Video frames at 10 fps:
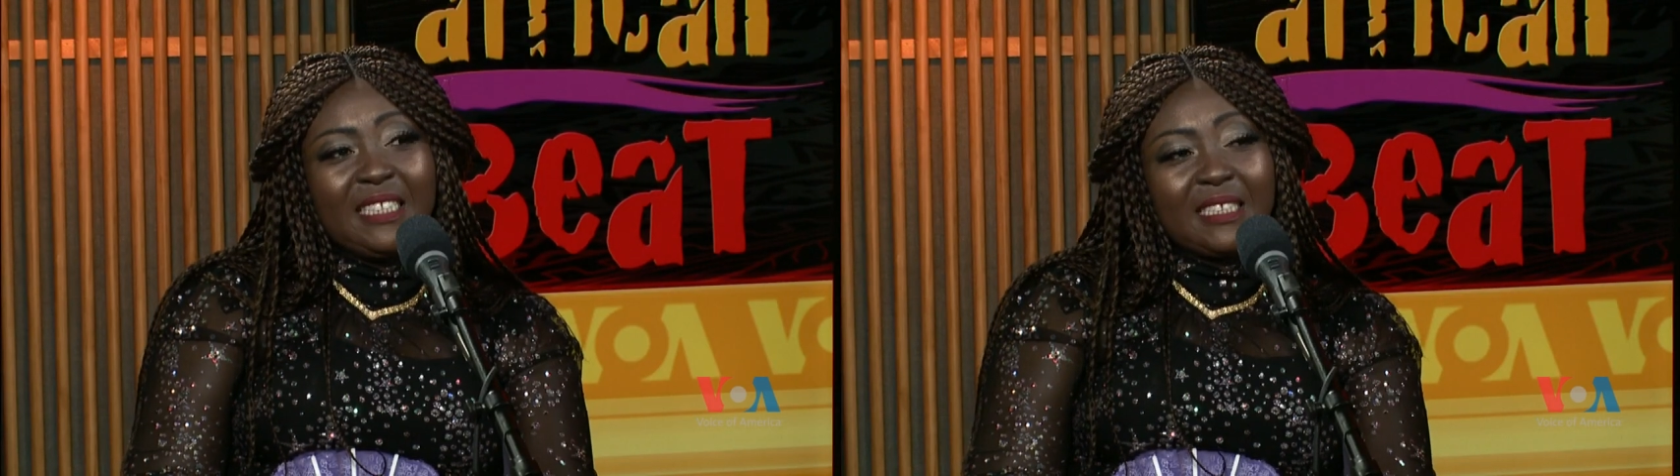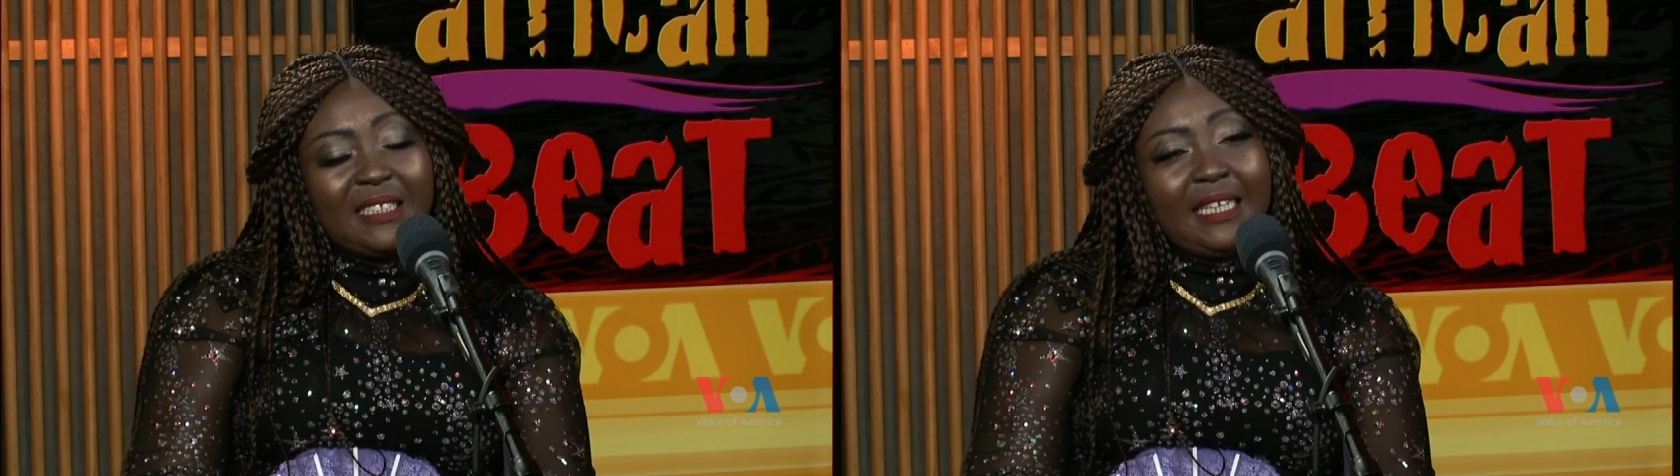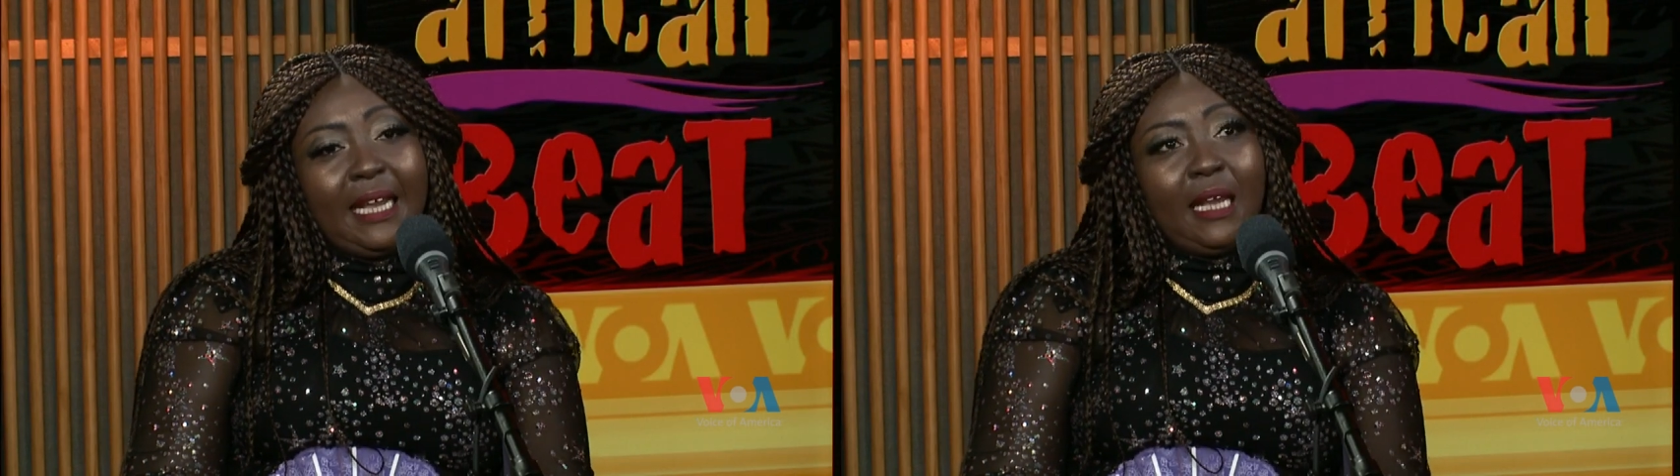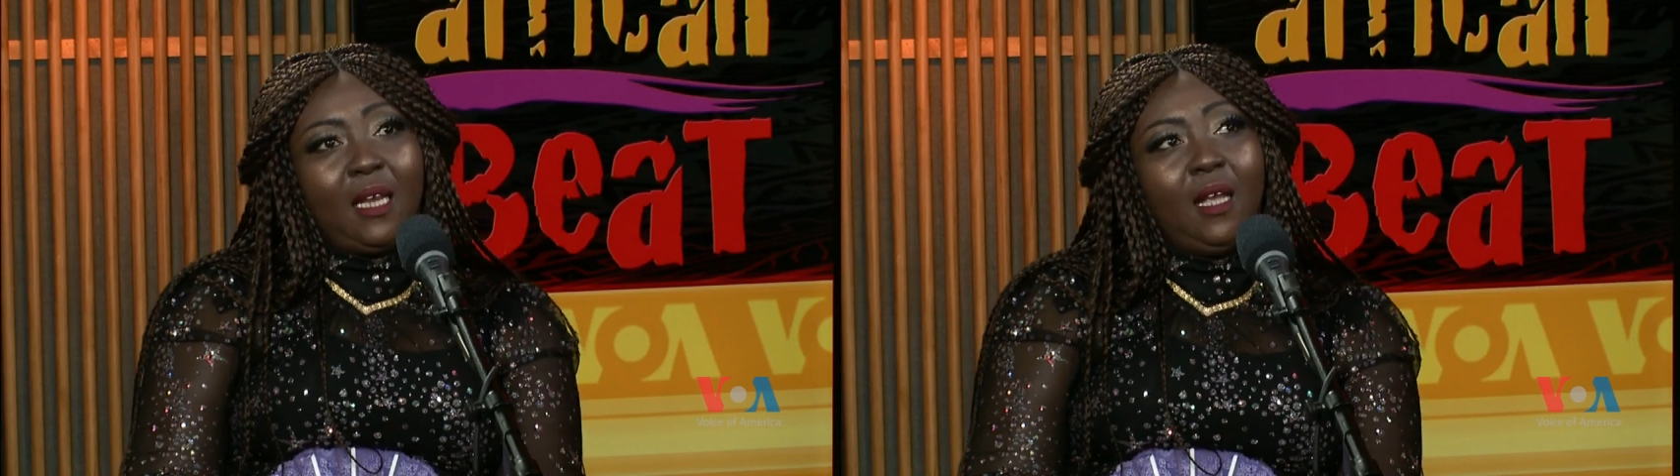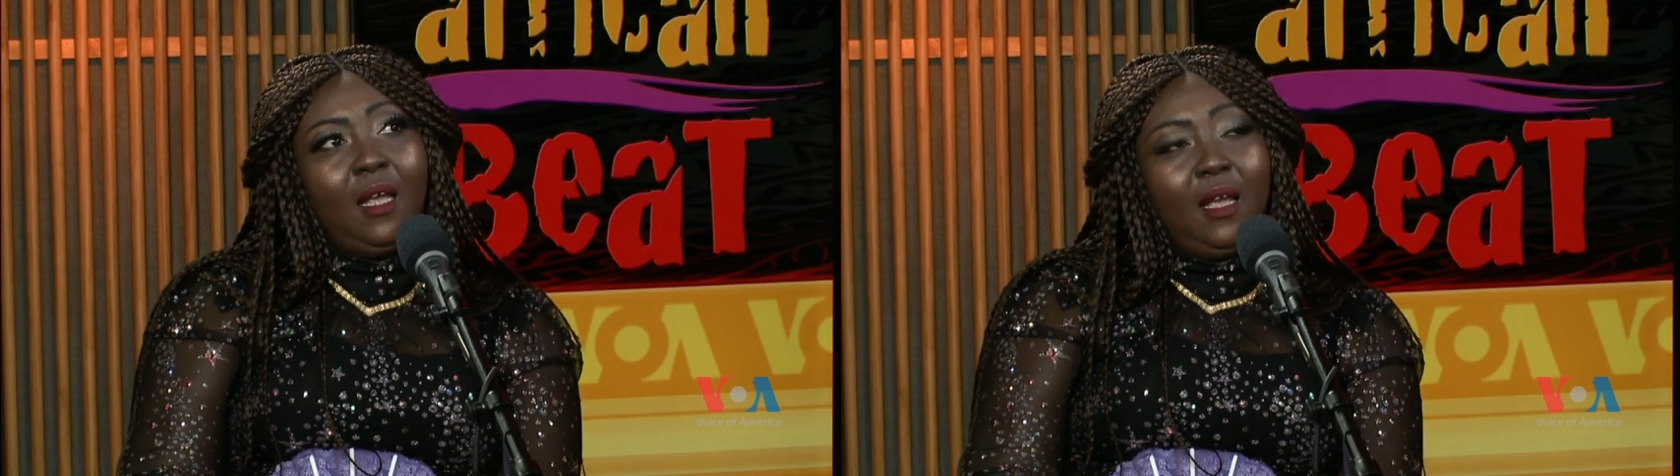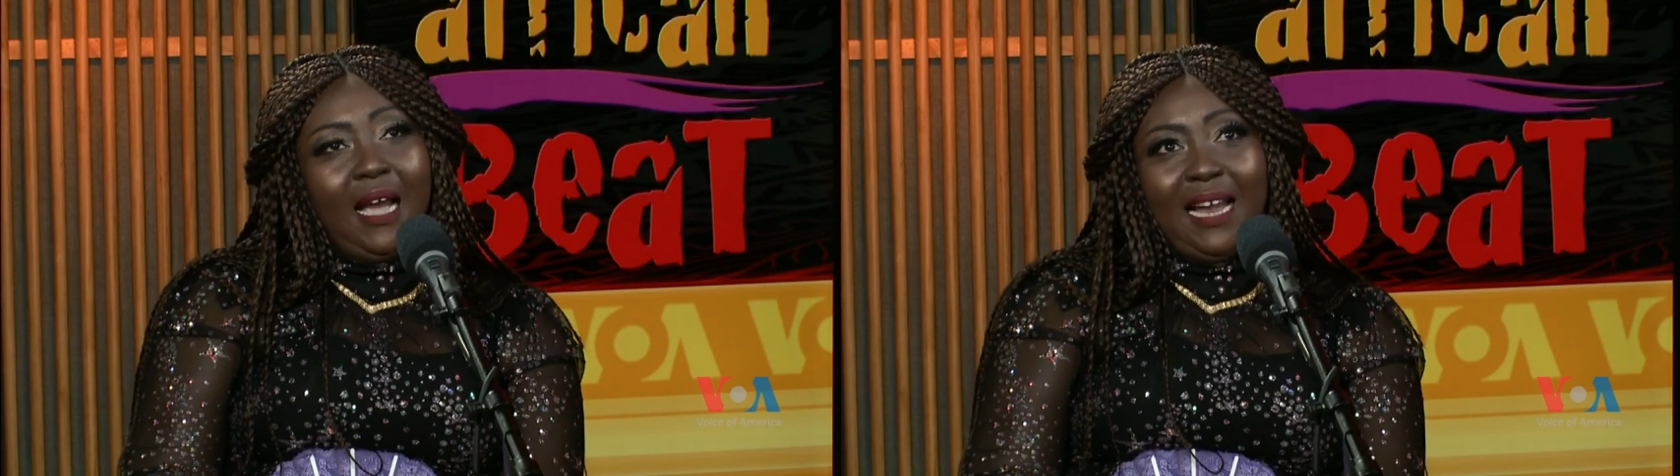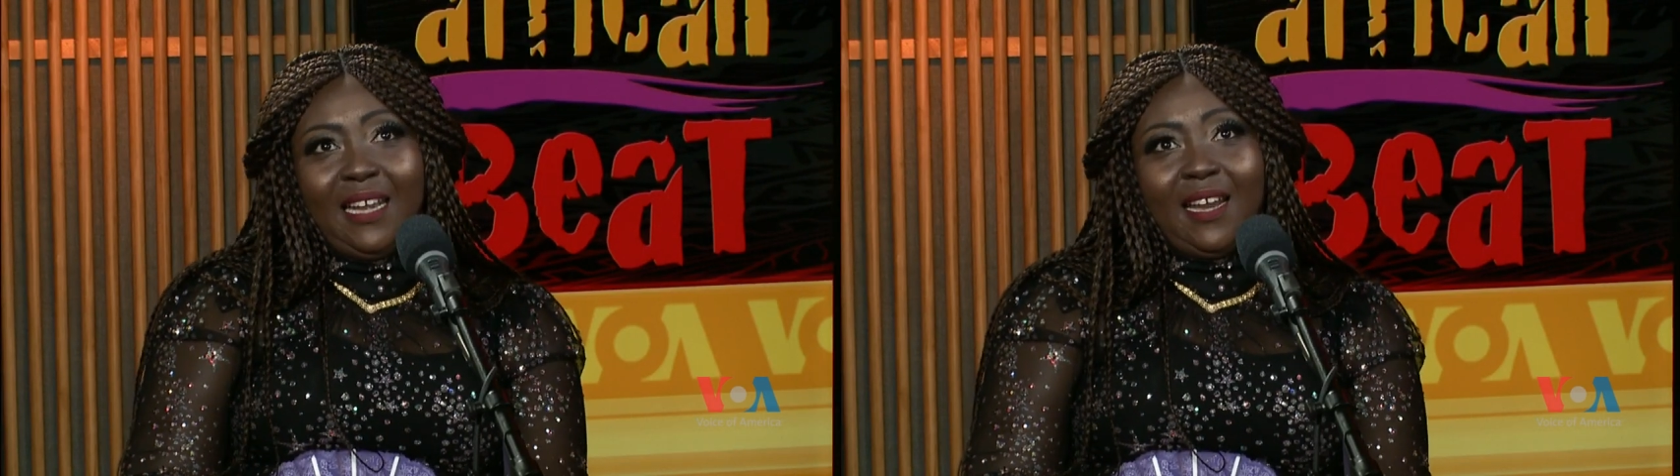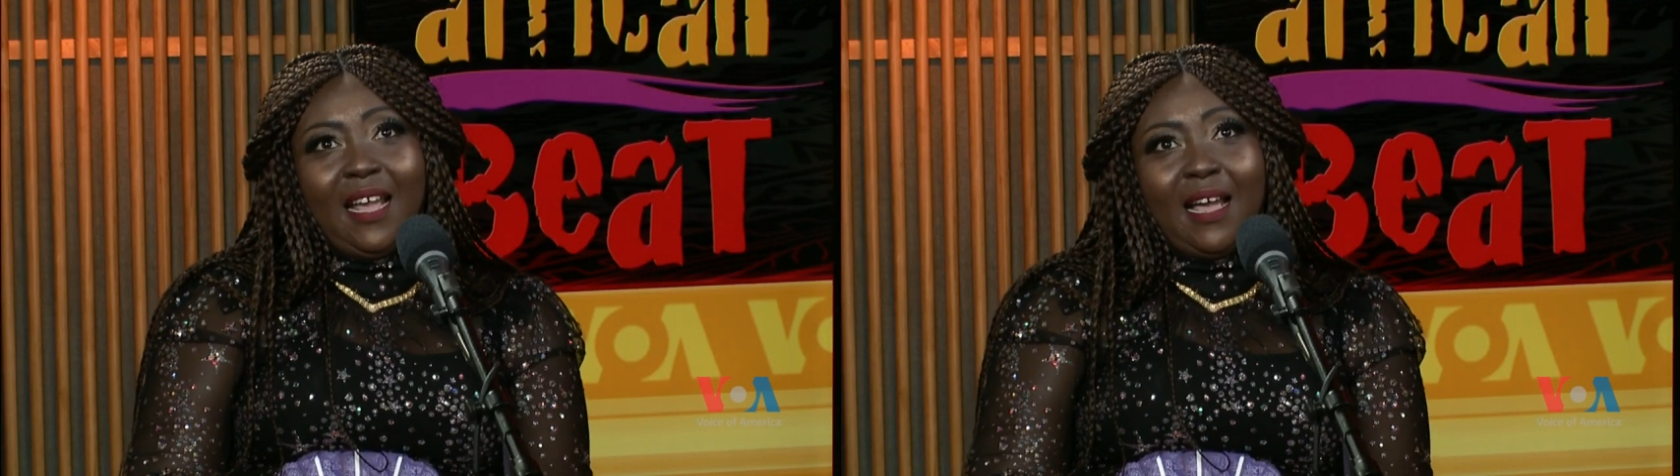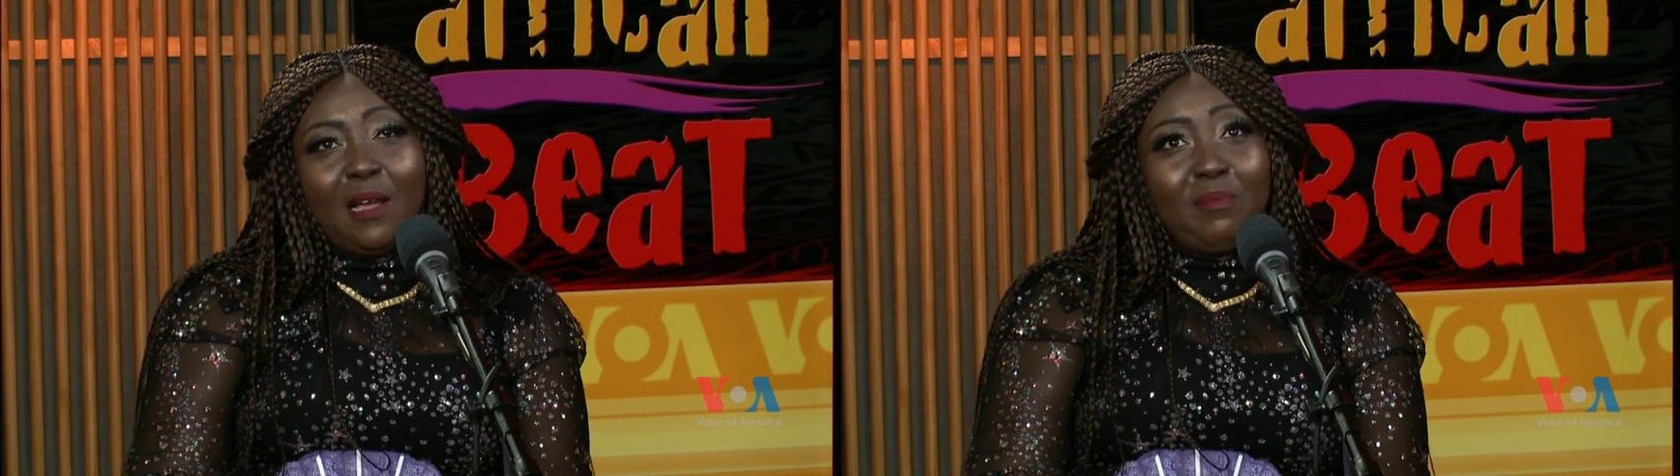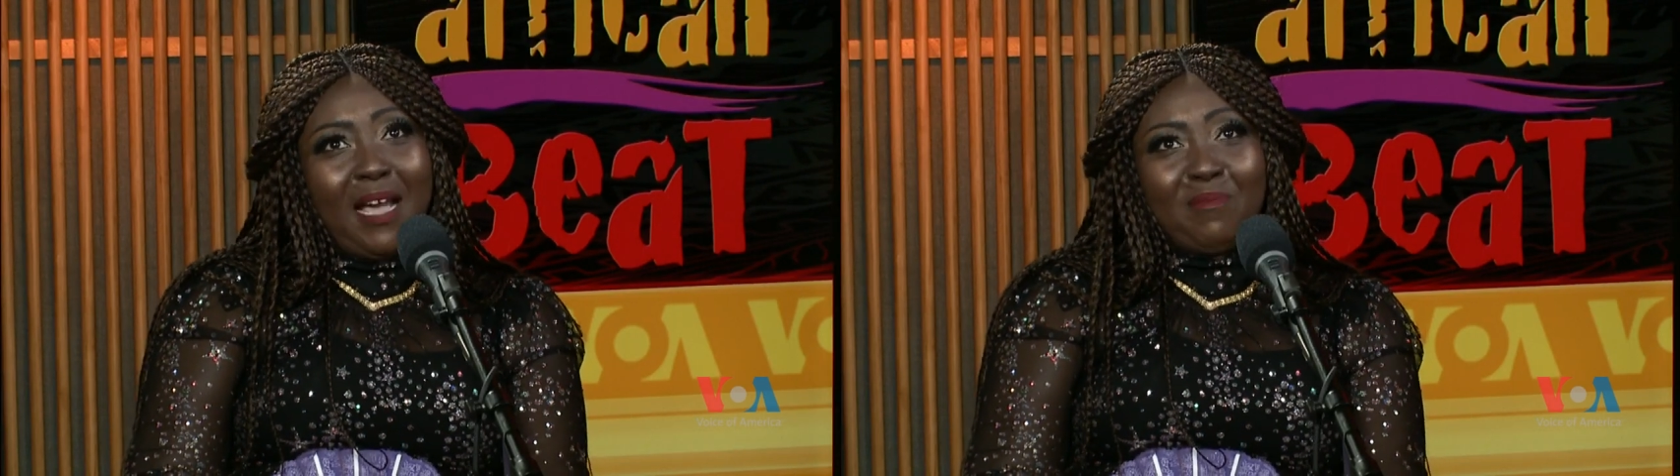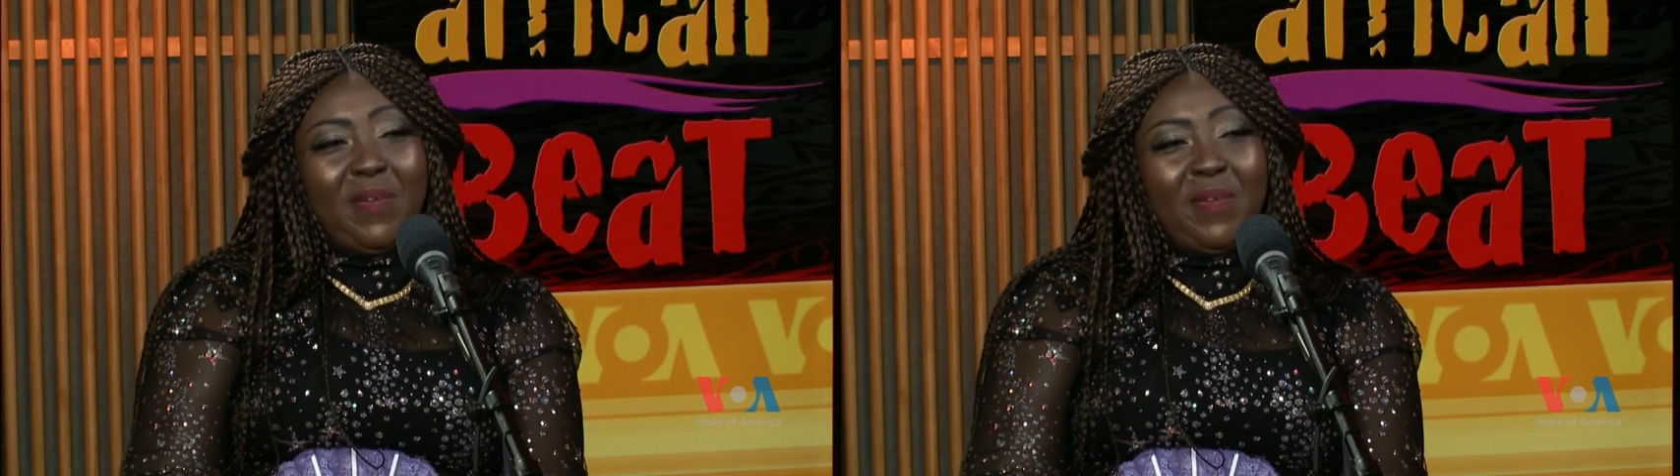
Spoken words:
2016, I